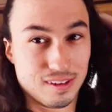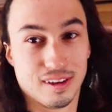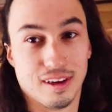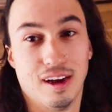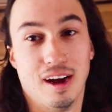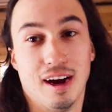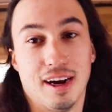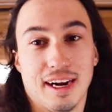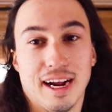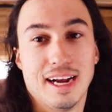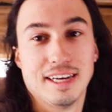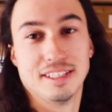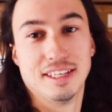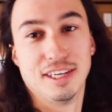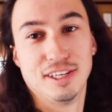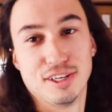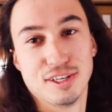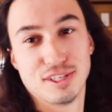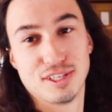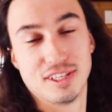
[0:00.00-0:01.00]
All right, guys. They
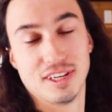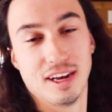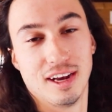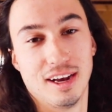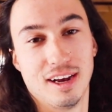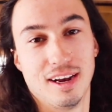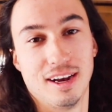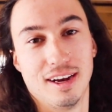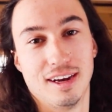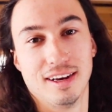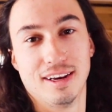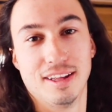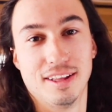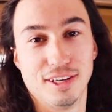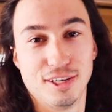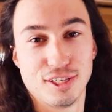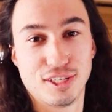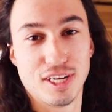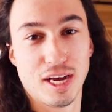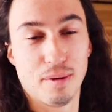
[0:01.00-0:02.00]
just uh, they
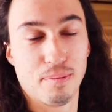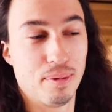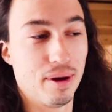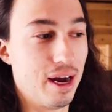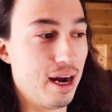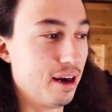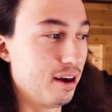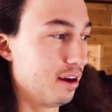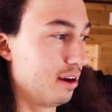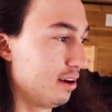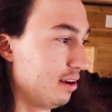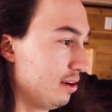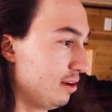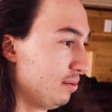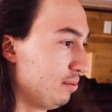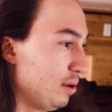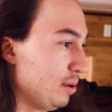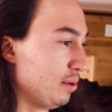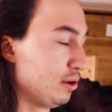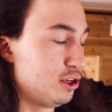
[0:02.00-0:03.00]
just stopped by to
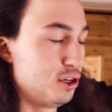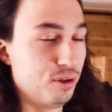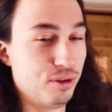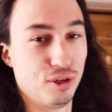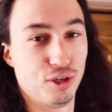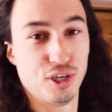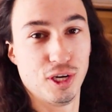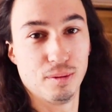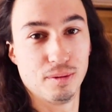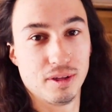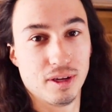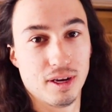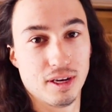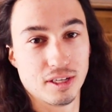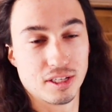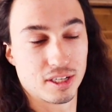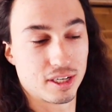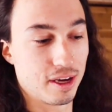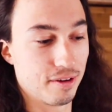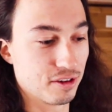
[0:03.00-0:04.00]
pretty much shoot the shit with
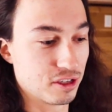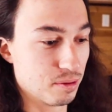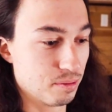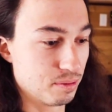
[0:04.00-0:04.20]
us, give us some